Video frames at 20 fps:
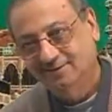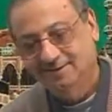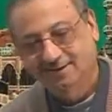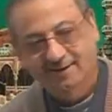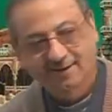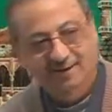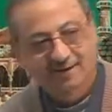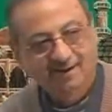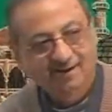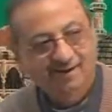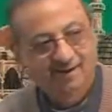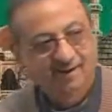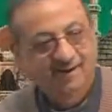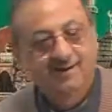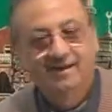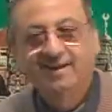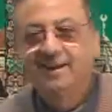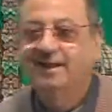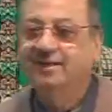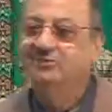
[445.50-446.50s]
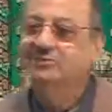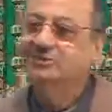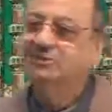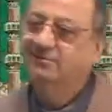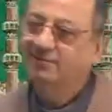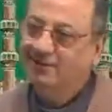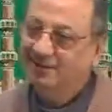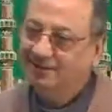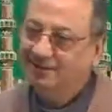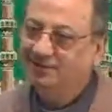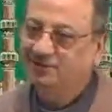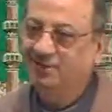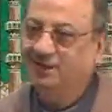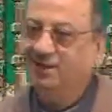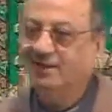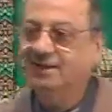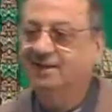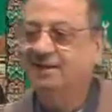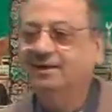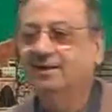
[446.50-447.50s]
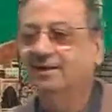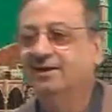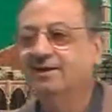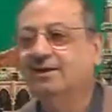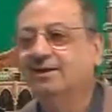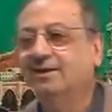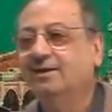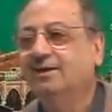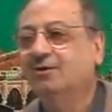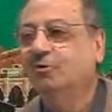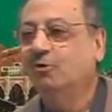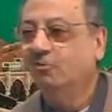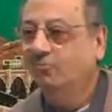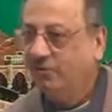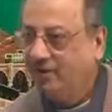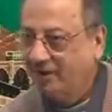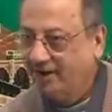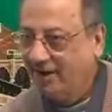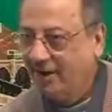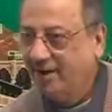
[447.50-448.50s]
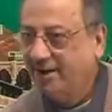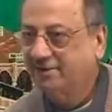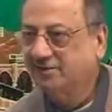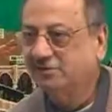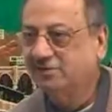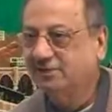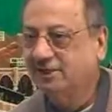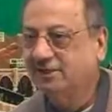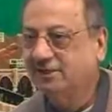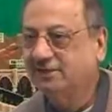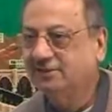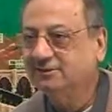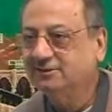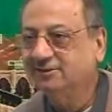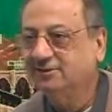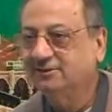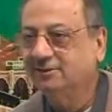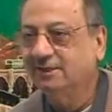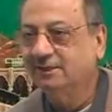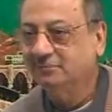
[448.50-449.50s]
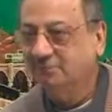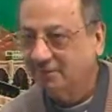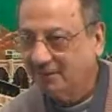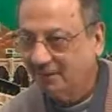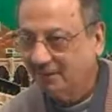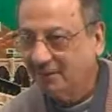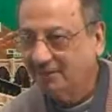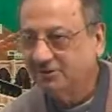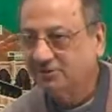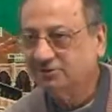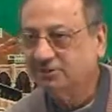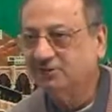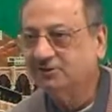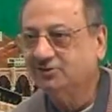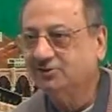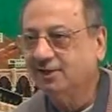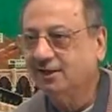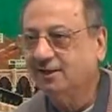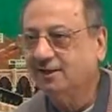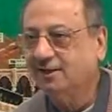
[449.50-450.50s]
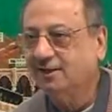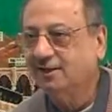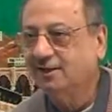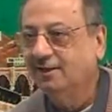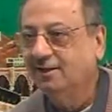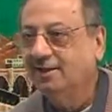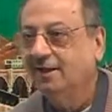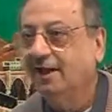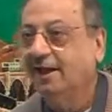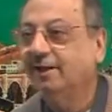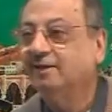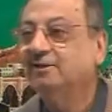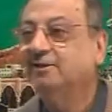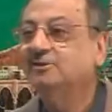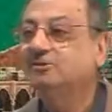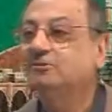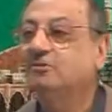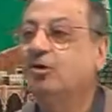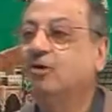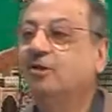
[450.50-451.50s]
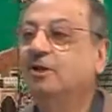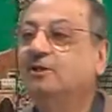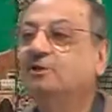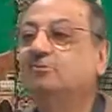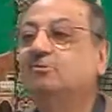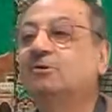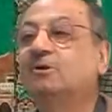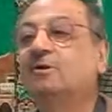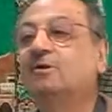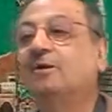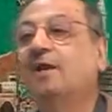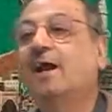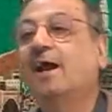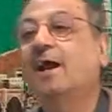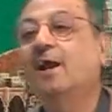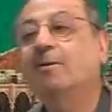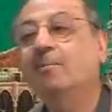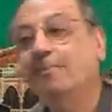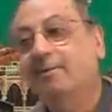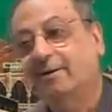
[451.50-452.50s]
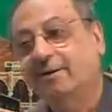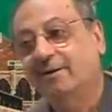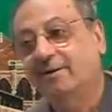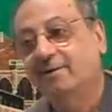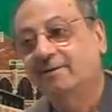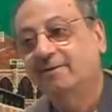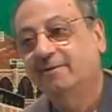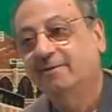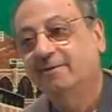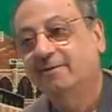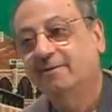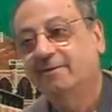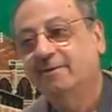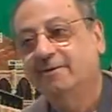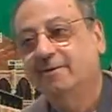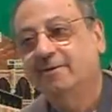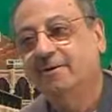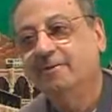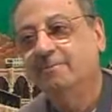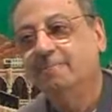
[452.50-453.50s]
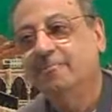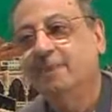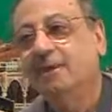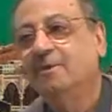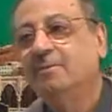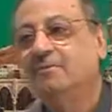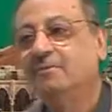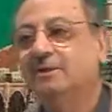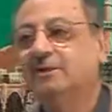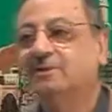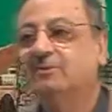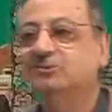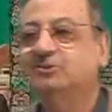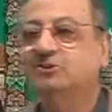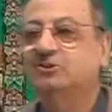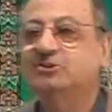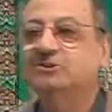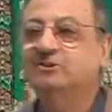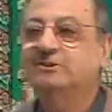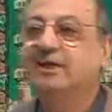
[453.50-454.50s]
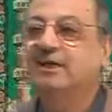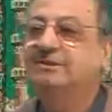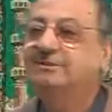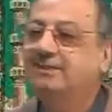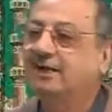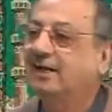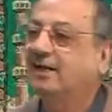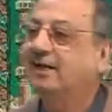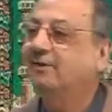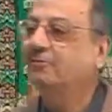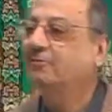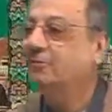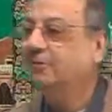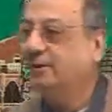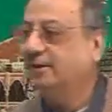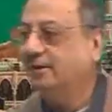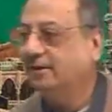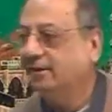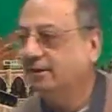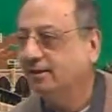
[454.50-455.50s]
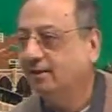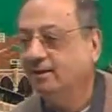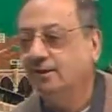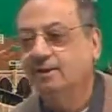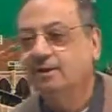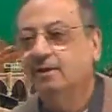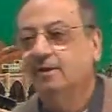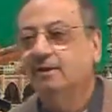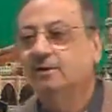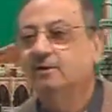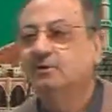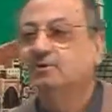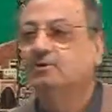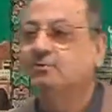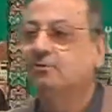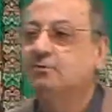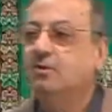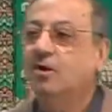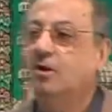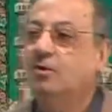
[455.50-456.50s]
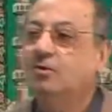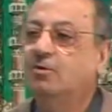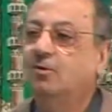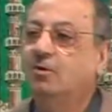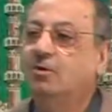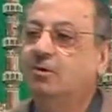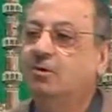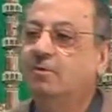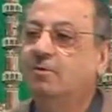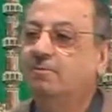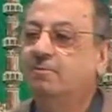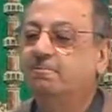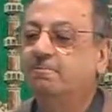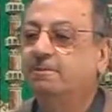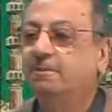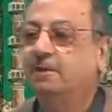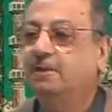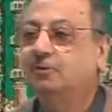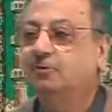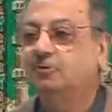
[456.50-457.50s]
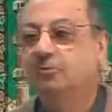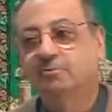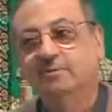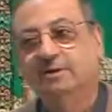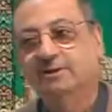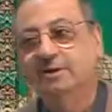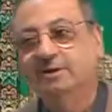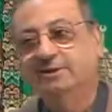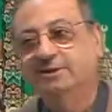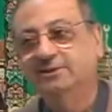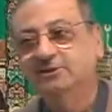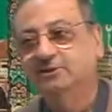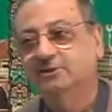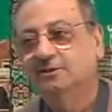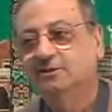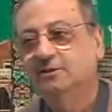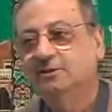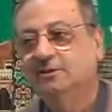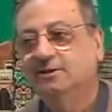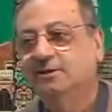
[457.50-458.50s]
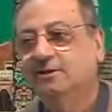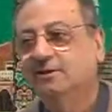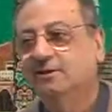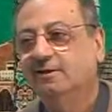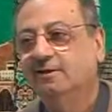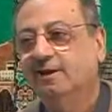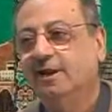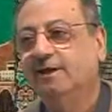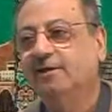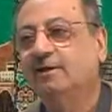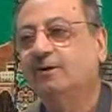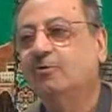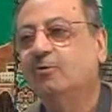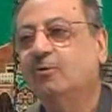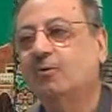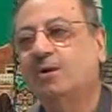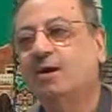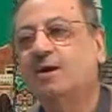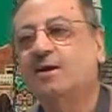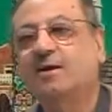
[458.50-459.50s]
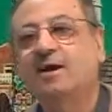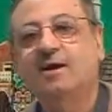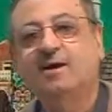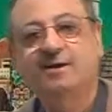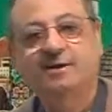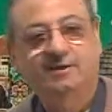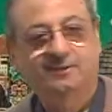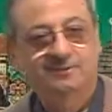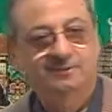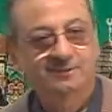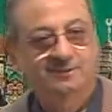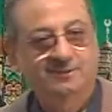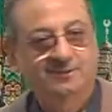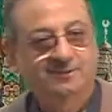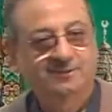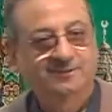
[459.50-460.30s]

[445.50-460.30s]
And she will, inshallah, go for higher studies in Middle East, inshallah. And this knowledge will help her. Brothers and sisters, I tell everybody, do not go to Middle East like a kora kagas,